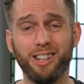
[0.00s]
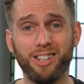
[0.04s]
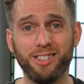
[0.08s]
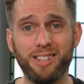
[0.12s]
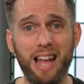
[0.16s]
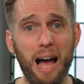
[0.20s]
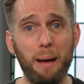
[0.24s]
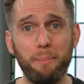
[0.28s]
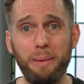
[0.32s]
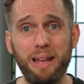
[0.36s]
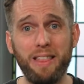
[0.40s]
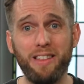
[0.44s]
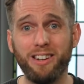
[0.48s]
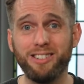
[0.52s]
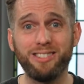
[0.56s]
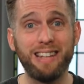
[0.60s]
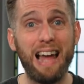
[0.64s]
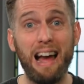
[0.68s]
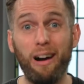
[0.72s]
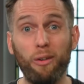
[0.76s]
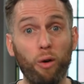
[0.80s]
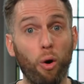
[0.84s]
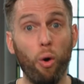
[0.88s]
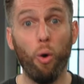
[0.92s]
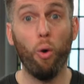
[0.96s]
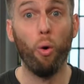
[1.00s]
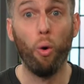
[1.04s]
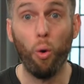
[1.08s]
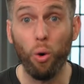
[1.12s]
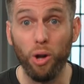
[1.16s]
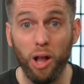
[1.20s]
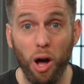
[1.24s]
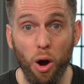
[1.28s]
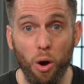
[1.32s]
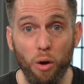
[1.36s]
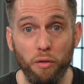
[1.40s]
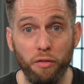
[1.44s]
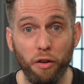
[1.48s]
Does that mean that it's now
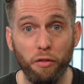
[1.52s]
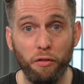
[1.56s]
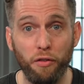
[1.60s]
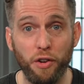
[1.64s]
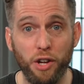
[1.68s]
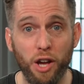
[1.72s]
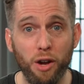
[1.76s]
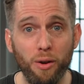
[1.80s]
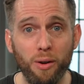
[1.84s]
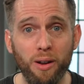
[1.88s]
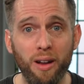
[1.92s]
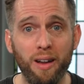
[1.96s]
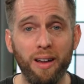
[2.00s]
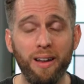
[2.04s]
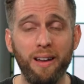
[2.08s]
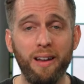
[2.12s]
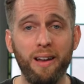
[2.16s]
all over for you?"